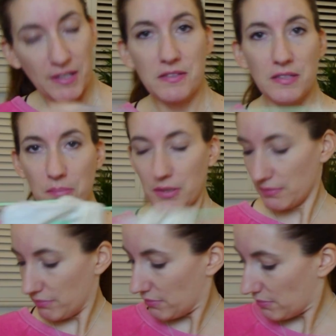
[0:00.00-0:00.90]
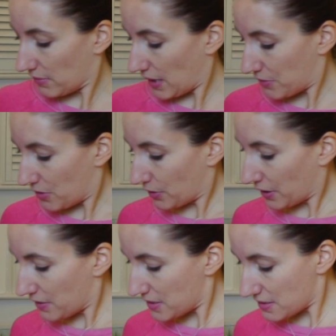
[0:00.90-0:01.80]
fancy, but kept it
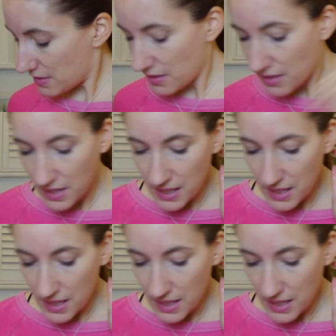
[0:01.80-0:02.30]
organized.